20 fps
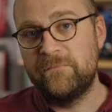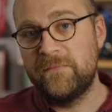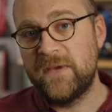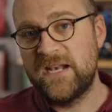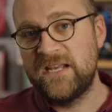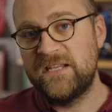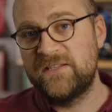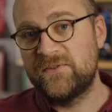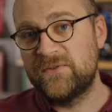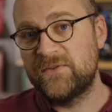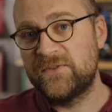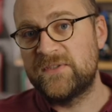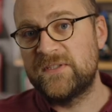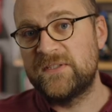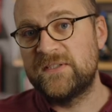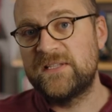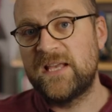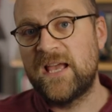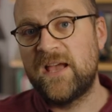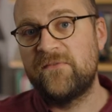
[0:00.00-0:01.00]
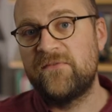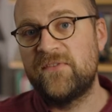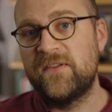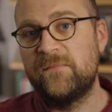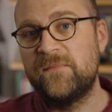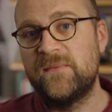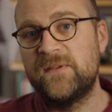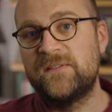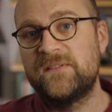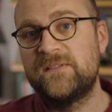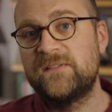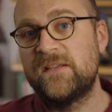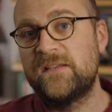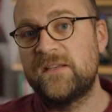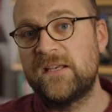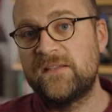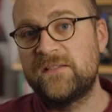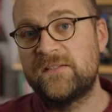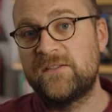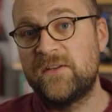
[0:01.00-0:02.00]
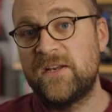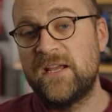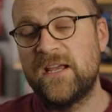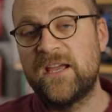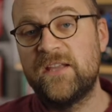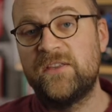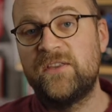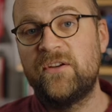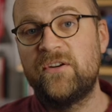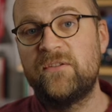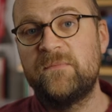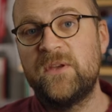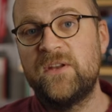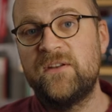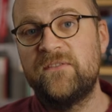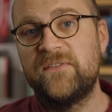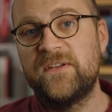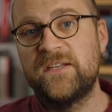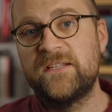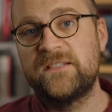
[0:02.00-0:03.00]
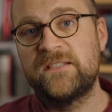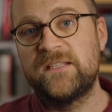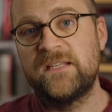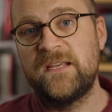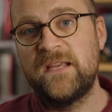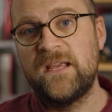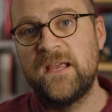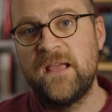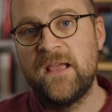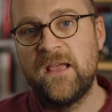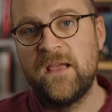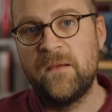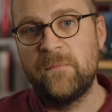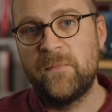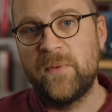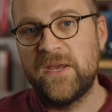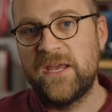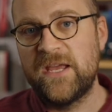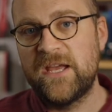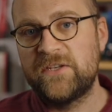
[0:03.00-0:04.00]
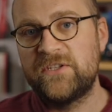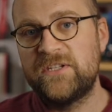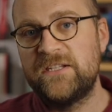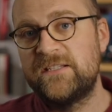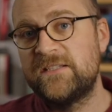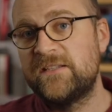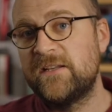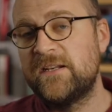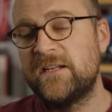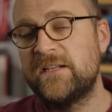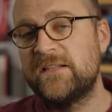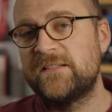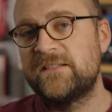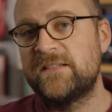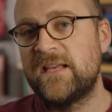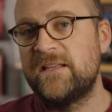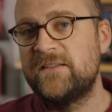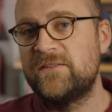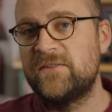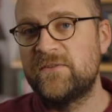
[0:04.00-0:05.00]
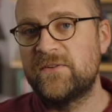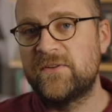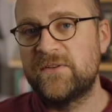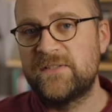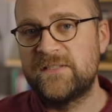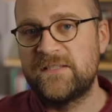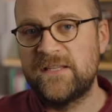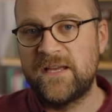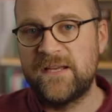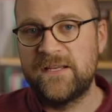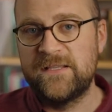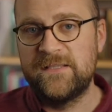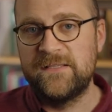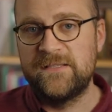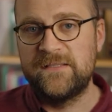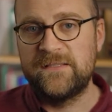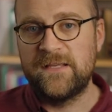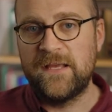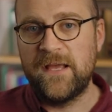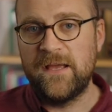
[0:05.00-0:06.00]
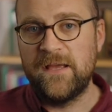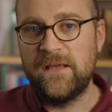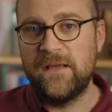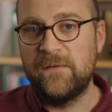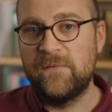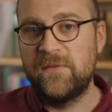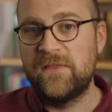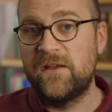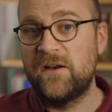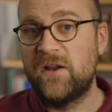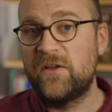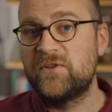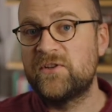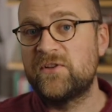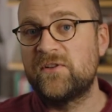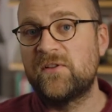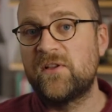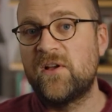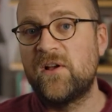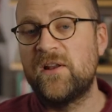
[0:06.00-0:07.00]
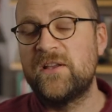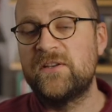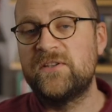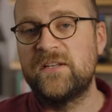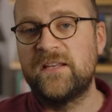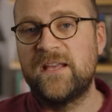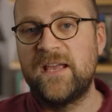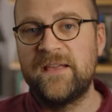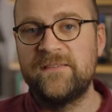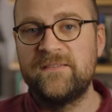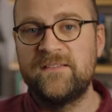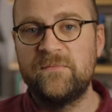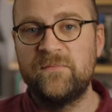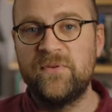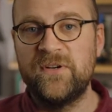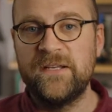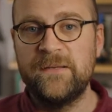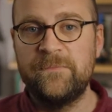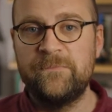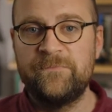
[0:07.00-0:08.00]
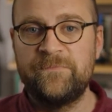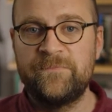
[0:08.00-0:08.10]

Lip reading: Many sources have him as studying at Durham University, but he actually studied at St Augustine's Theological College in Canterbury.